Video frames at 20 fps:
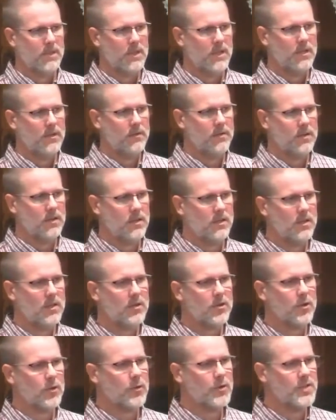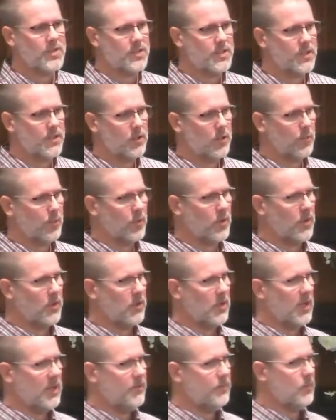And increasing your
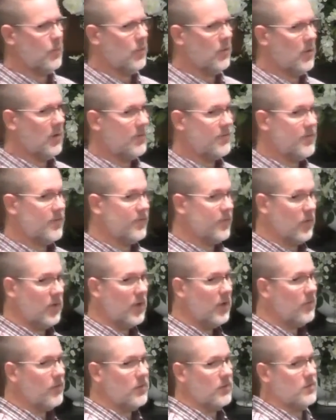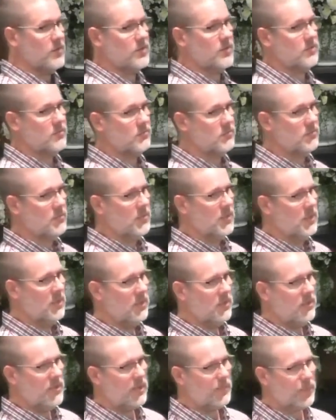prayer life more often for others.
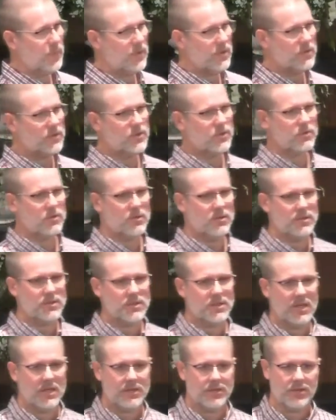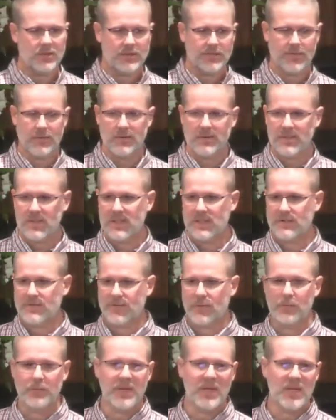That prayer journal is not just for things
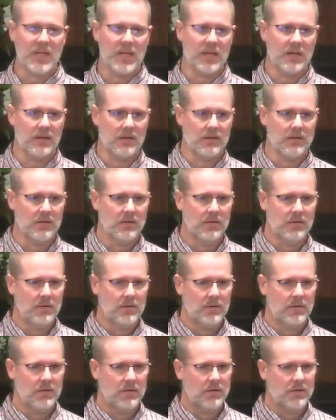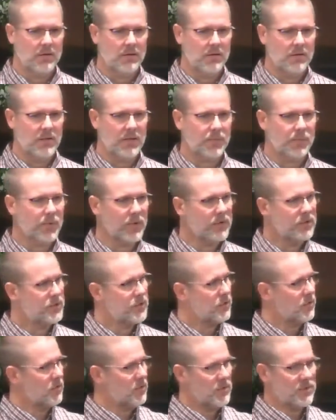for me. That prayer
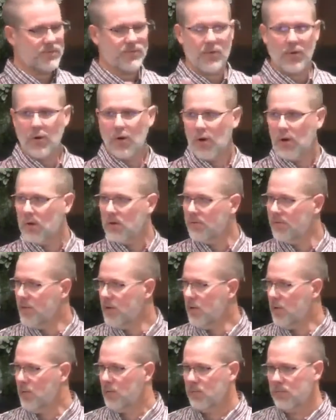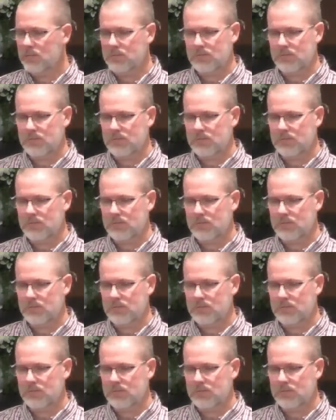journal is for all of you.